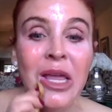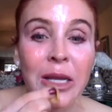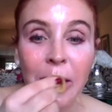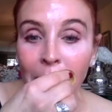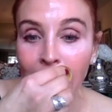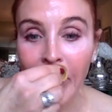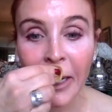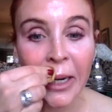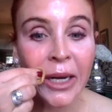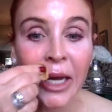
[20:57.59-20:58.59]
So I'm gonna go
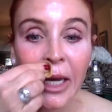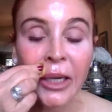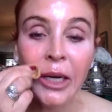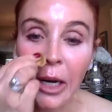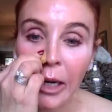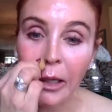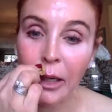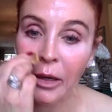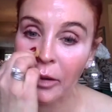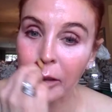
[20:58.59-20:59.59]
ahead,
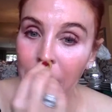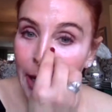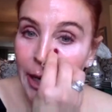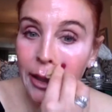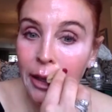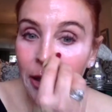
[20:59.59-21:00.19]
go in there.